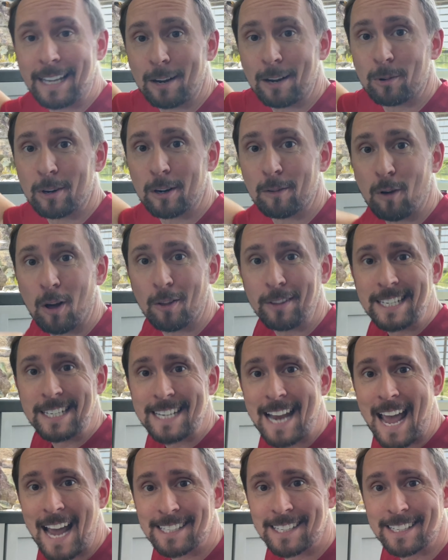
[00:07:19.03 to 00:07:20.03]
get rid of all these
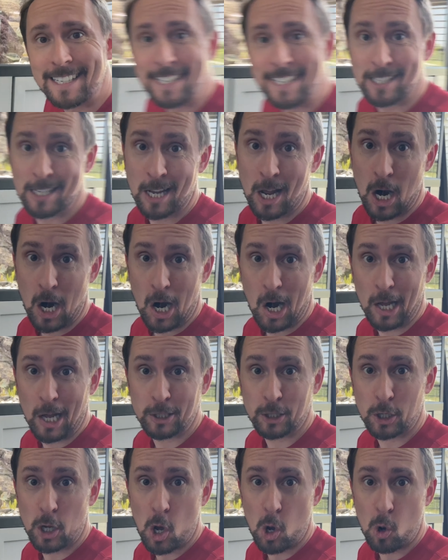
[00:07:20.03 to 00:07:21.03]
nasties.
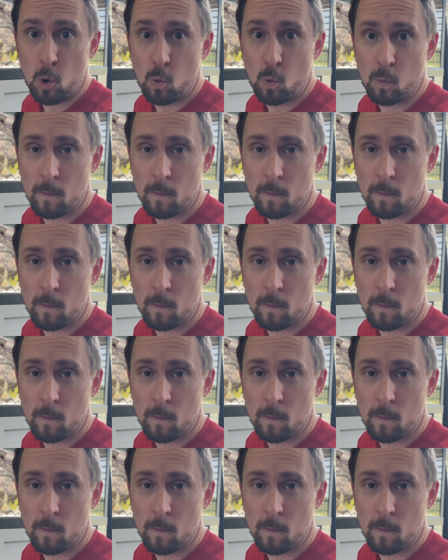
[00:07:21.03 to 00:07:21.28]
Let's go.